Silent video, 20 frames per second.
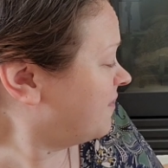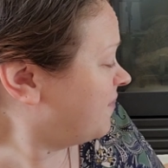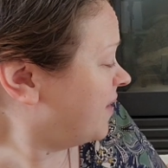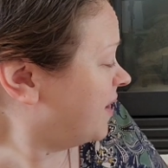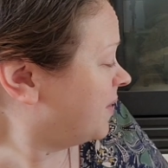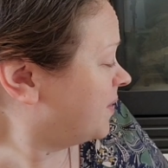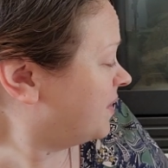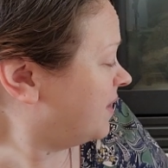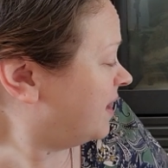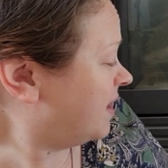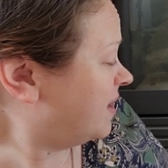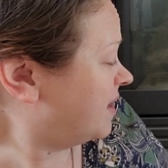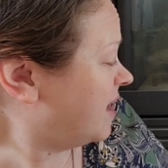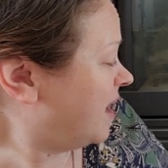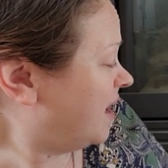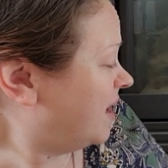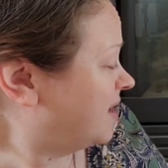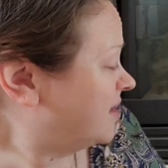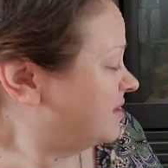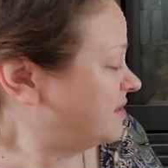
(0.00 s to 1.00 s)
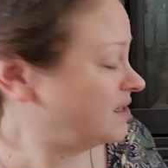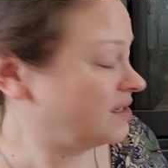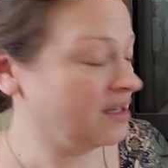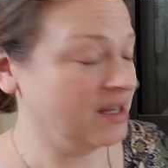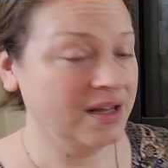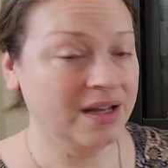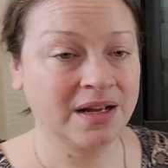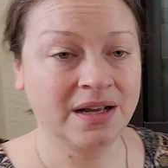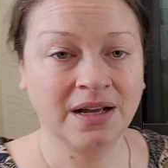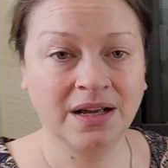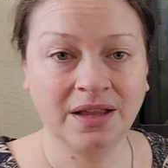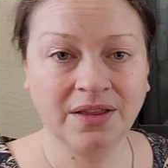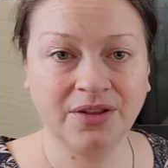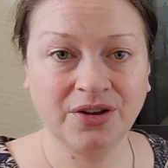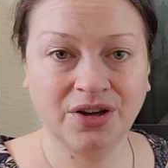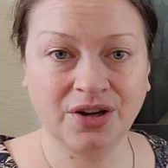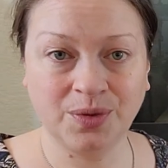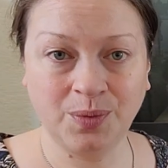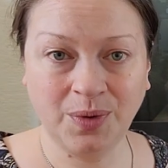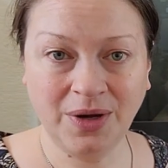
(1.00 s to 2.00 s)
I found that at the
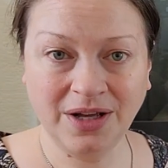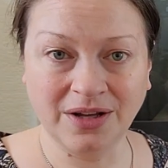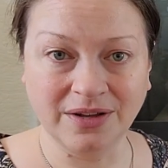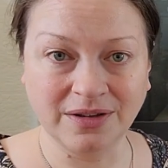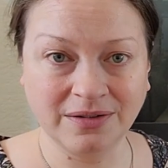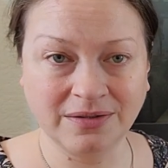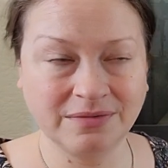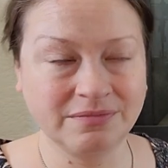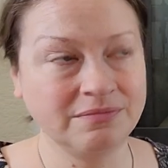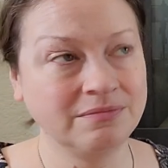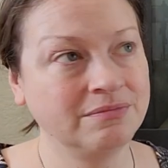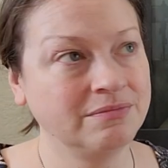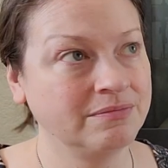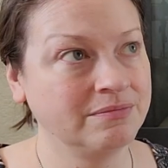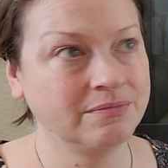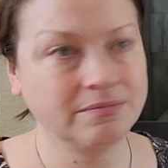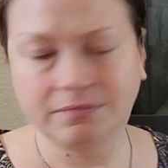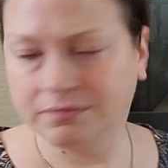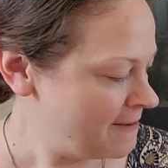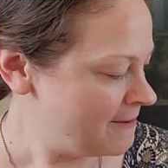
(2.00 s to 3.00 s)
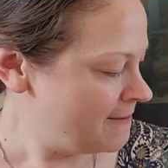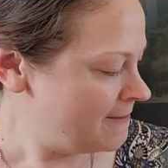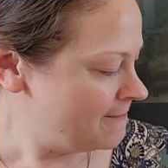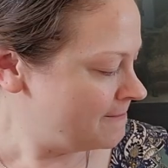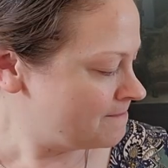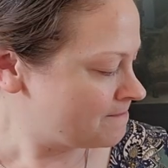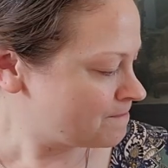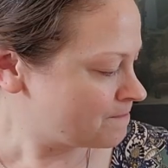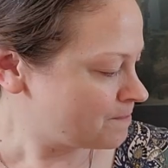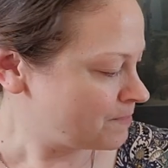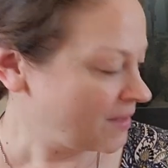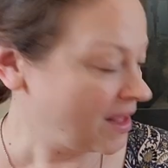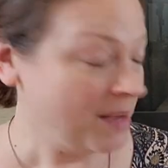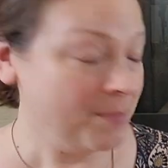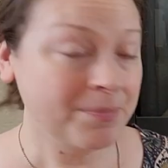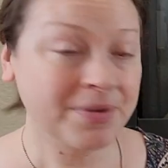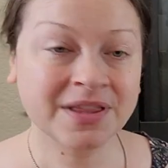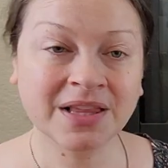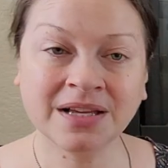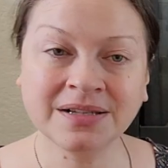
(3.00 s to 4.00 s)
Goodwill.
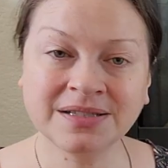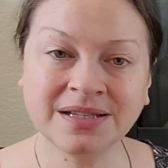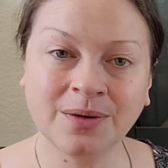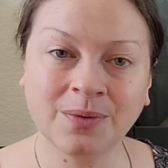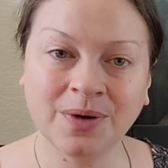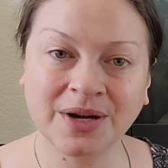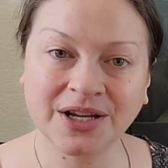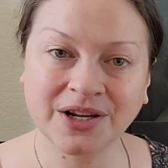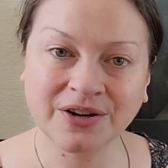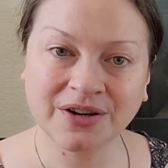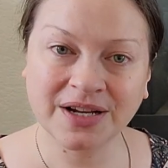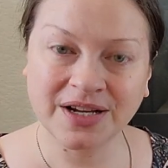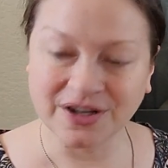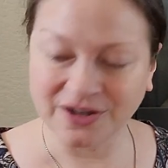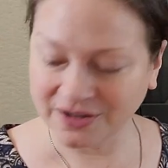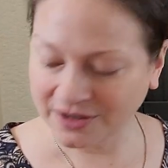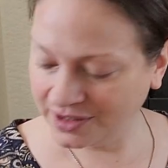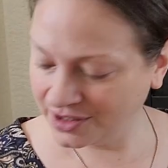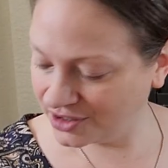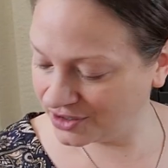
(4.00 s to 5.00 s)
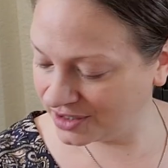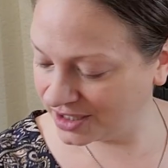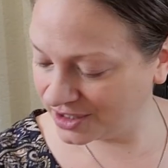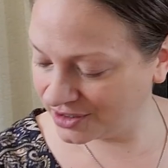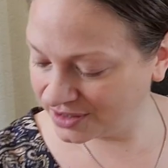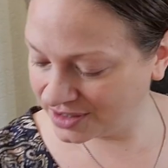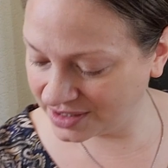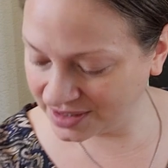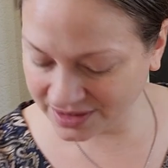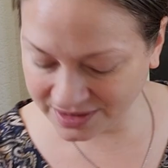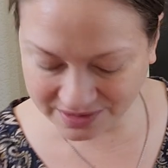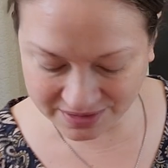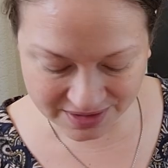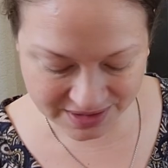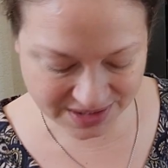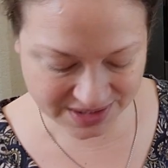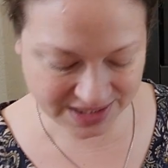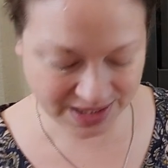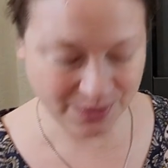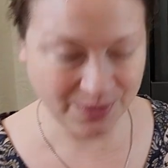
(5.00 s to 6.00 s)
But that's not why you're here. You're here to
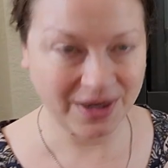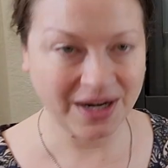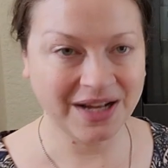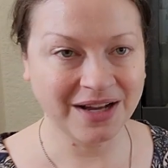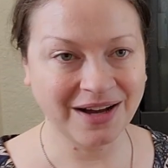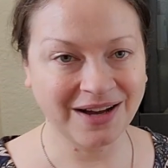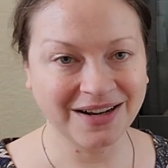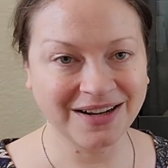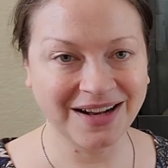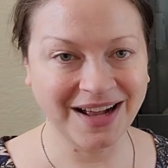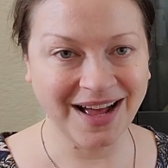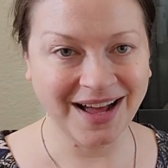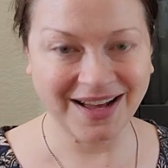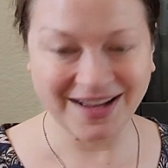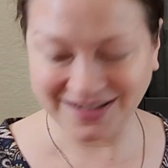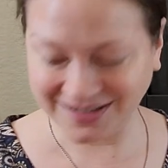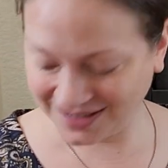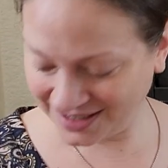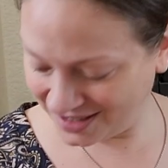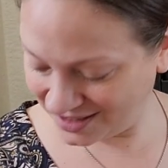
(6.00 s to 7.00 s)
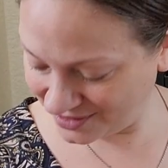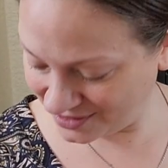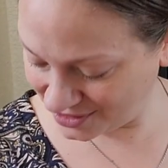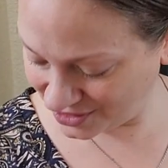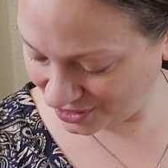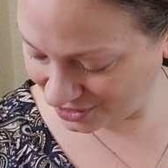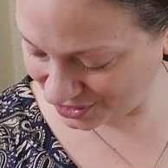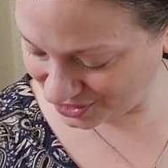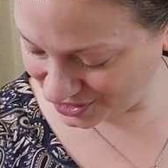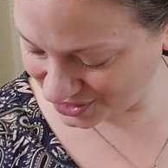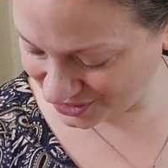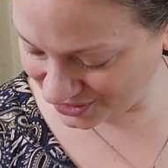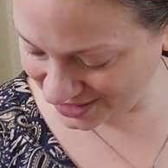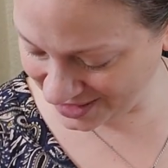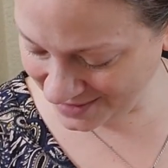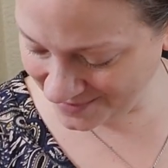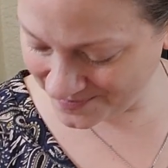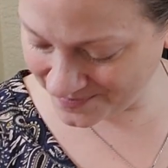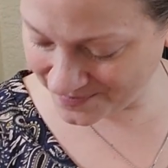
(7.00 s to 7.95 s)
see what I got at the Dollar Tree.